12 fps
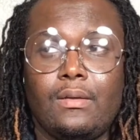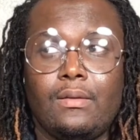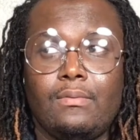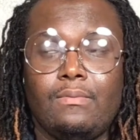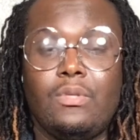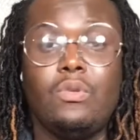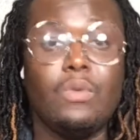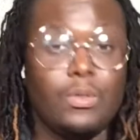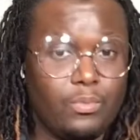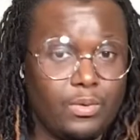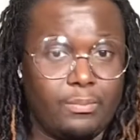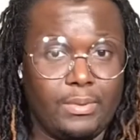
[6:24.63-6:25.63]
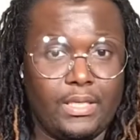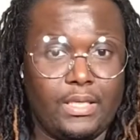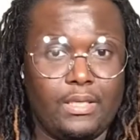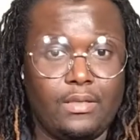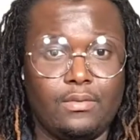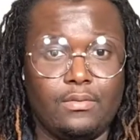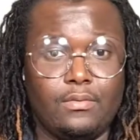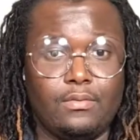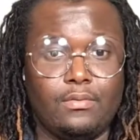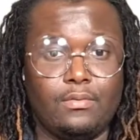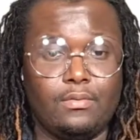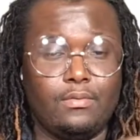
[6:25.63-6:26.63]
knew it would be
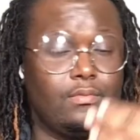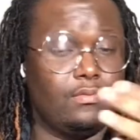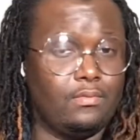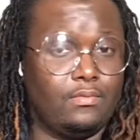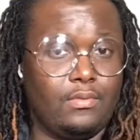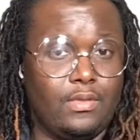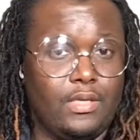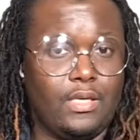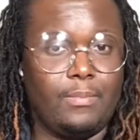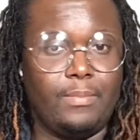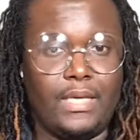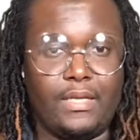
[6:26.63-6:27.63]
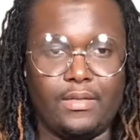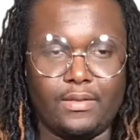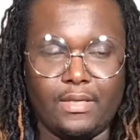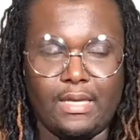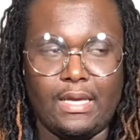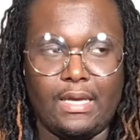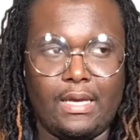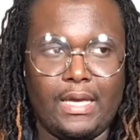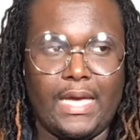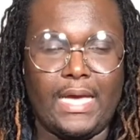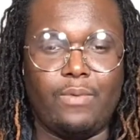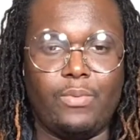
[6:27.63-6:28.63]
Amanda.
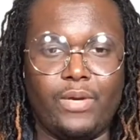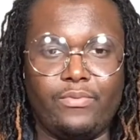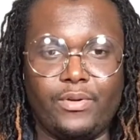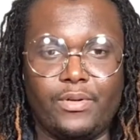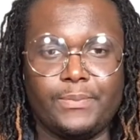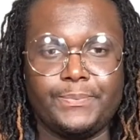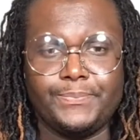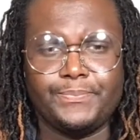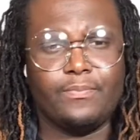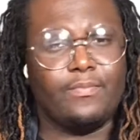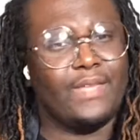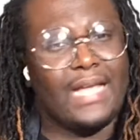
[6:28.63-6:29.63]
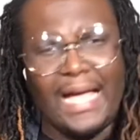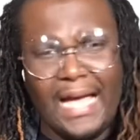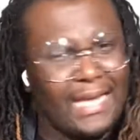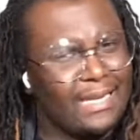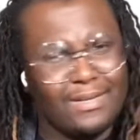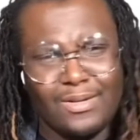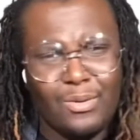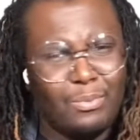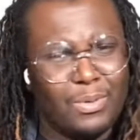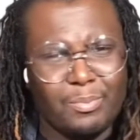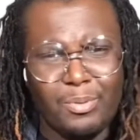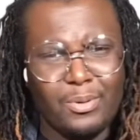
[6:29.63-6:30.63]
However, I didn't know what
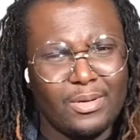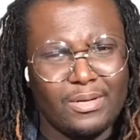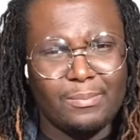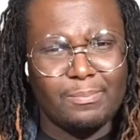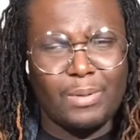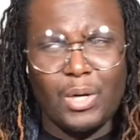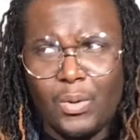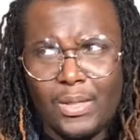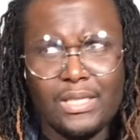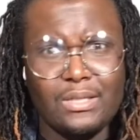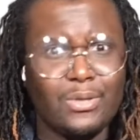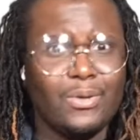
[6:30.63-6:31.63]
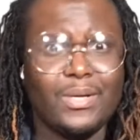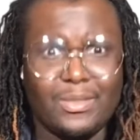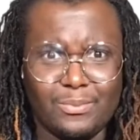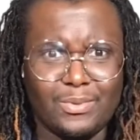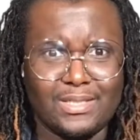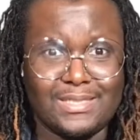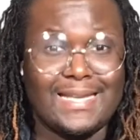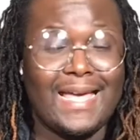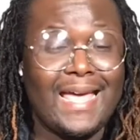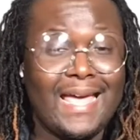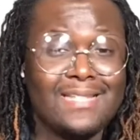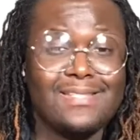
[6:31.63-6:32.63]
a poet laureate was.
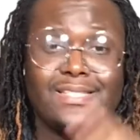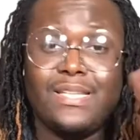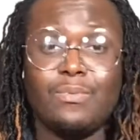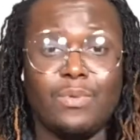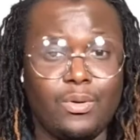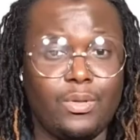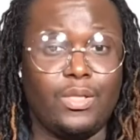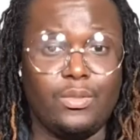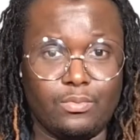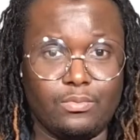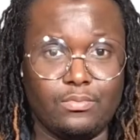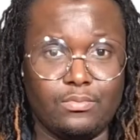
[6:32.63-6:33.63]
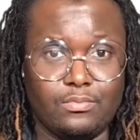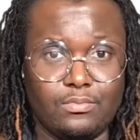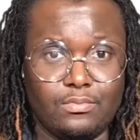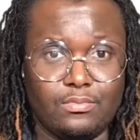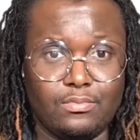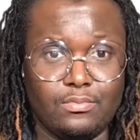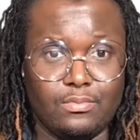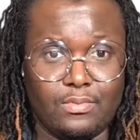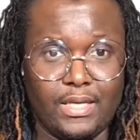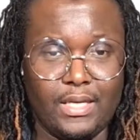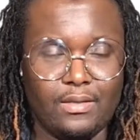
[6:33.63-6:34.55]
Had zero clue, right?